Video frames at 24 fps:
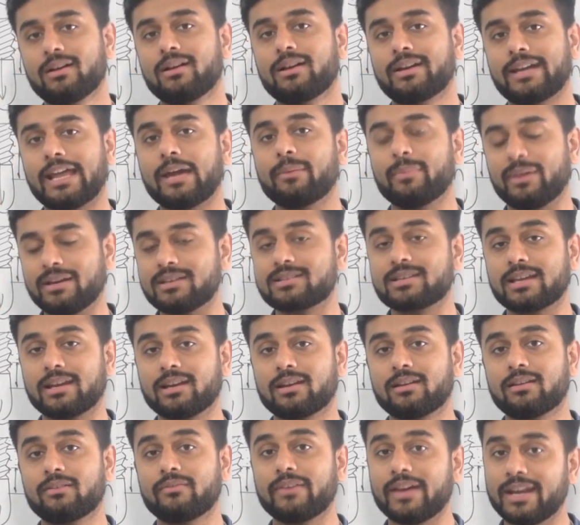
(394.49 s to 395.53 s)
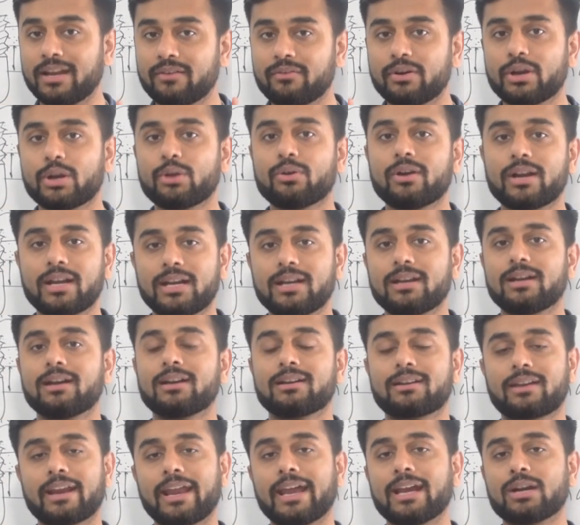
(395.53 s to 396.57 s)
dimension whenever you
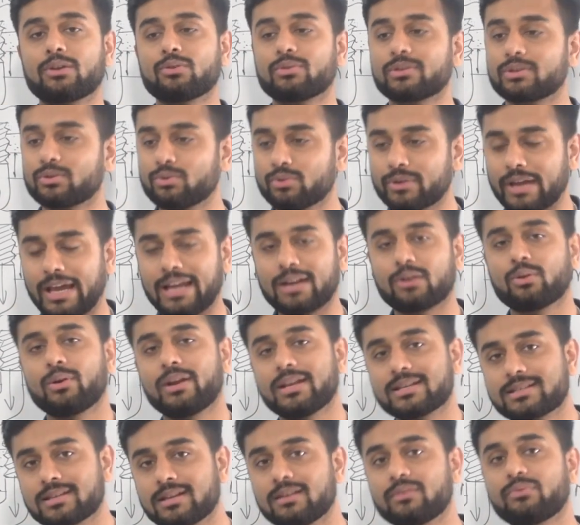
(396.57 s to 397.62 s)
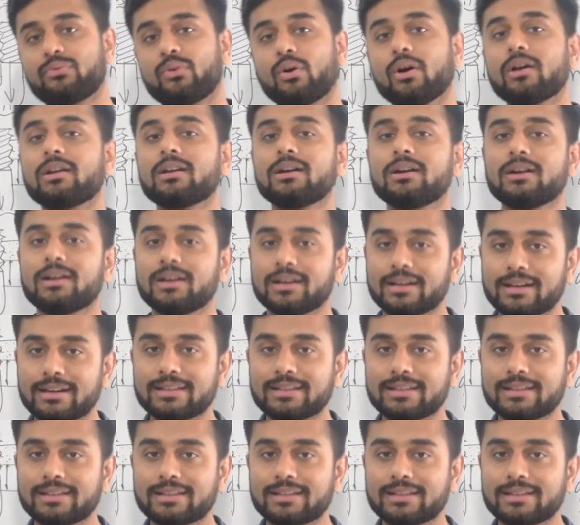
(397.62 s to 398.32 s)
are trying to do calculation for